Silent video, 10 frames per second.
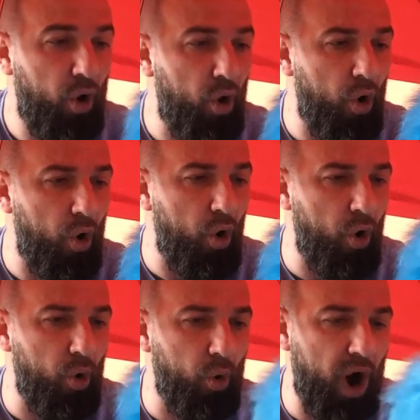
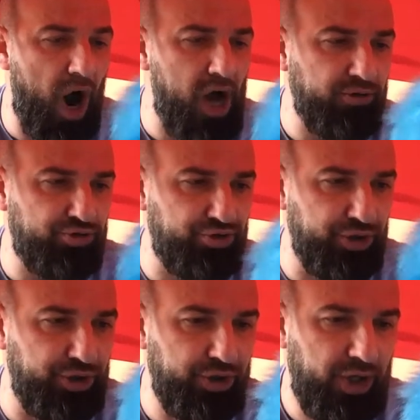Oh, I
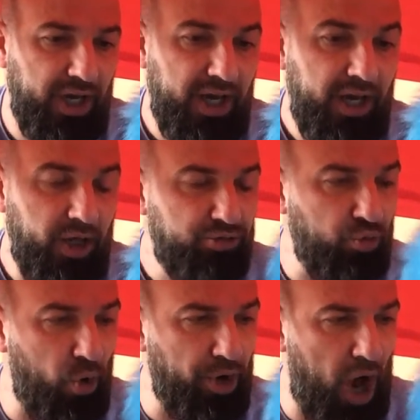see.
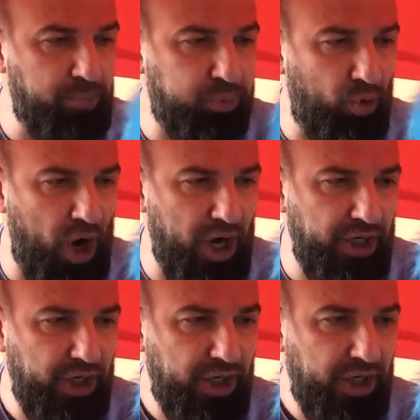So when I
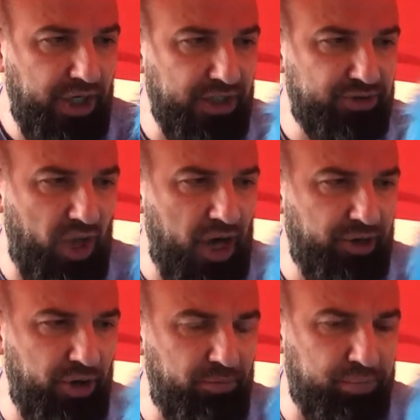pray, it's
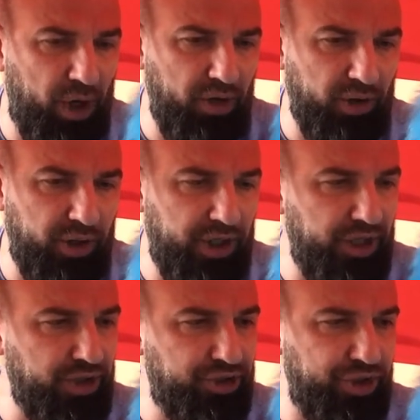like an umbrella
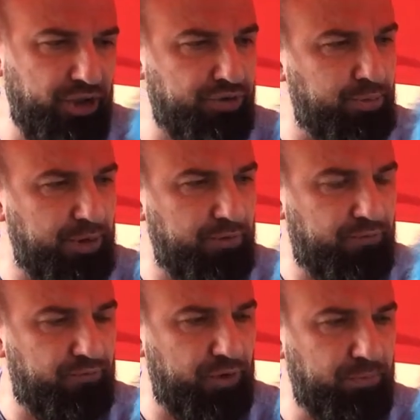and it shields
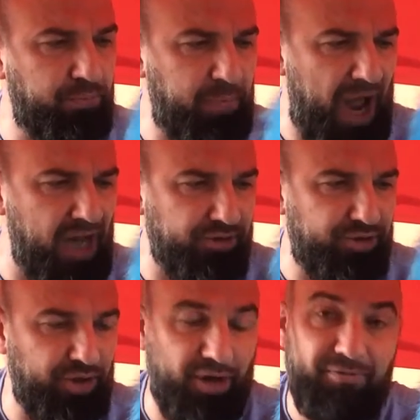me from bad
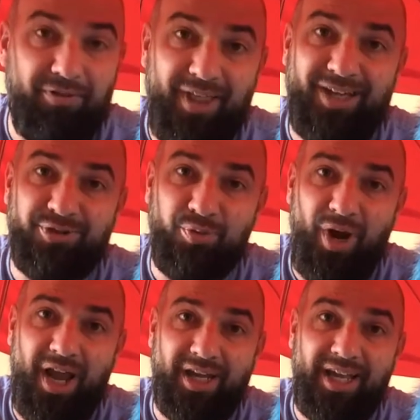stuff. That's
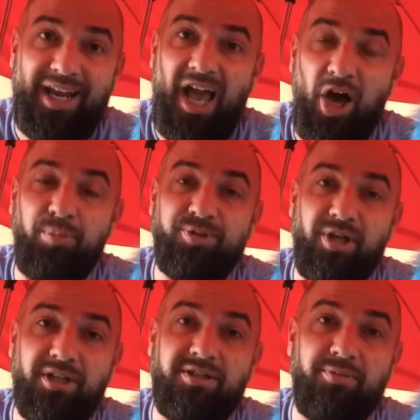right. It helps
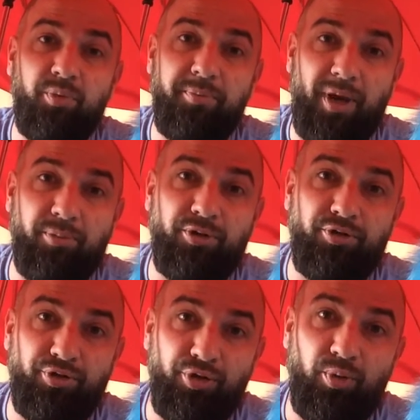us remember to
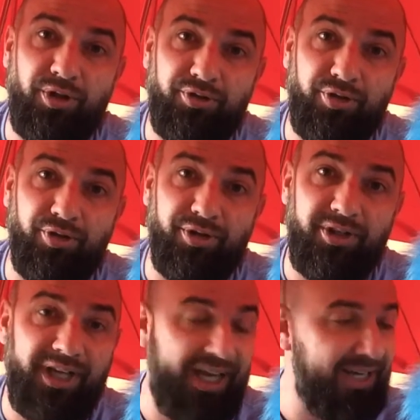do what is
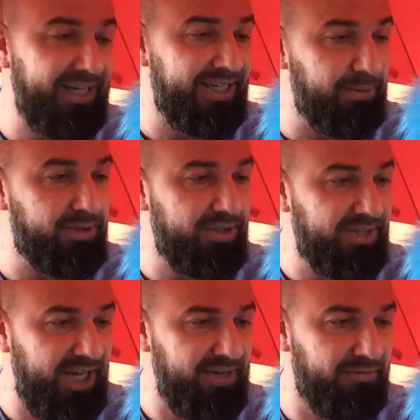good and it keeps us
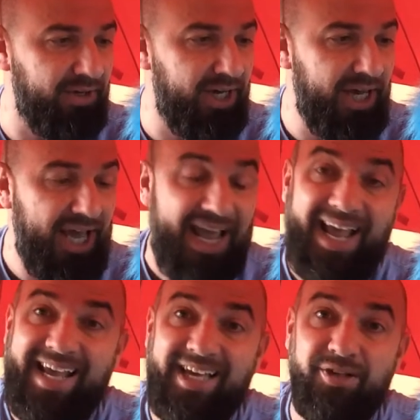safe.
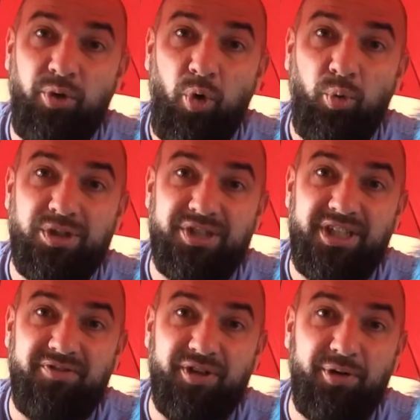And what's
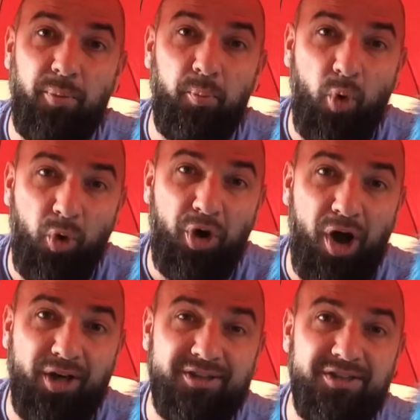even more
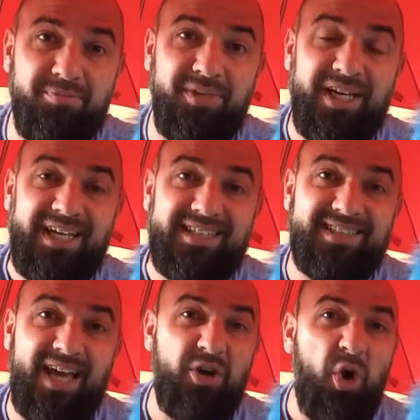awesome is
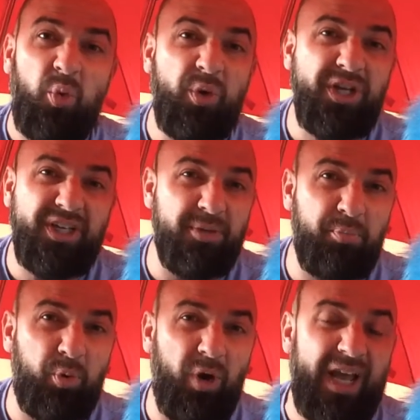that we can
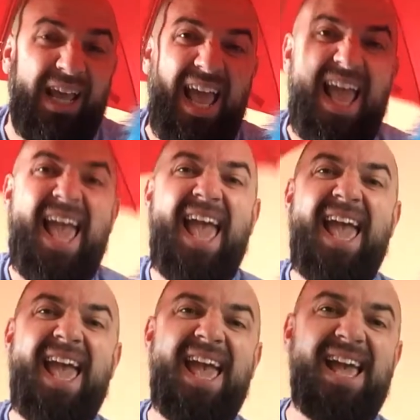pray
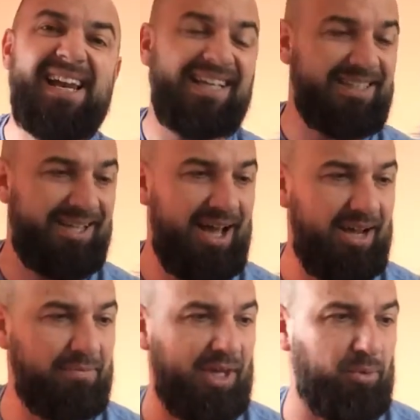
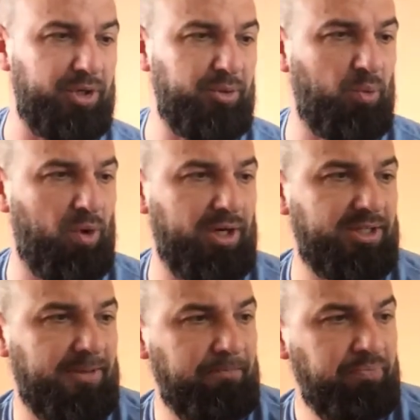anytime that we
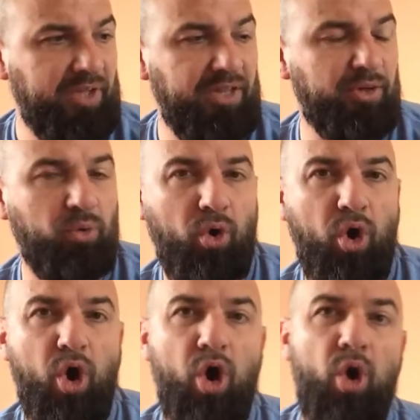want. And there will
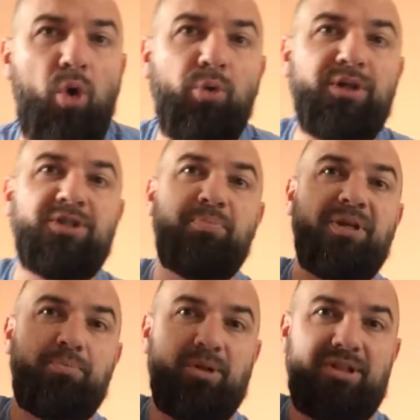always
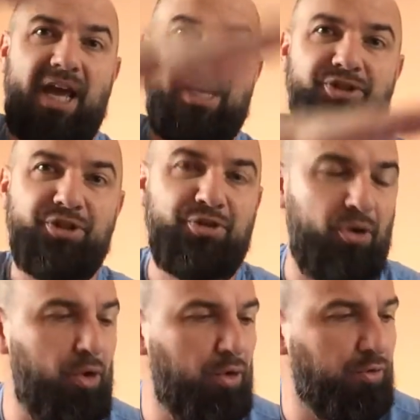be
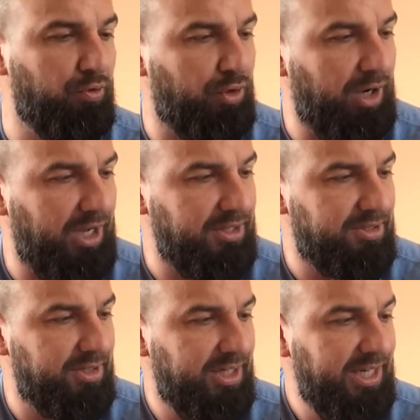protection over
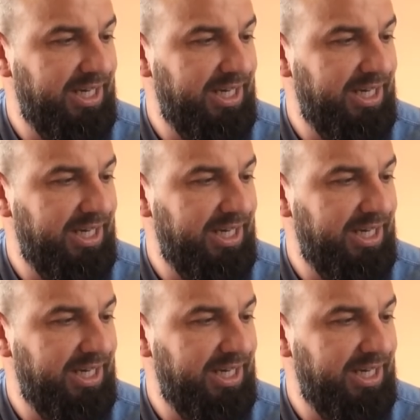us.